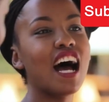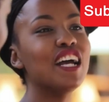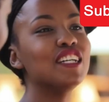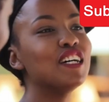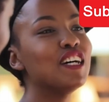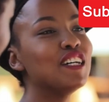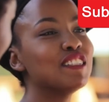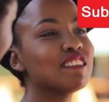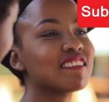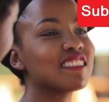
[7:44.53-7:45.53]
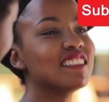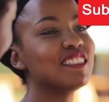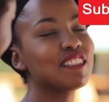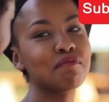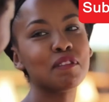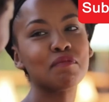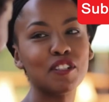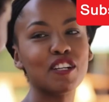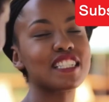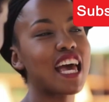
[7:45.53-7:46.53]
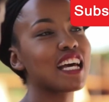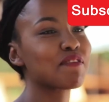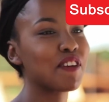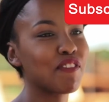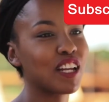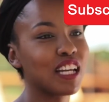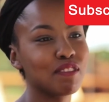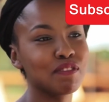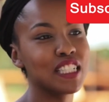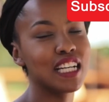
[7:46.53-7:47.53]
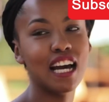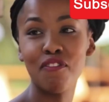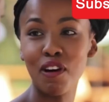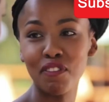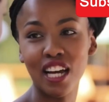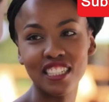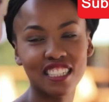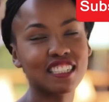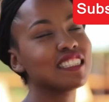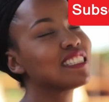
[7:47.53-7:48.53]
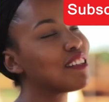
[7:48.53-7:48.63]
name is Kemi. I know. You know, people always ask me my name, if I'm Nigerian,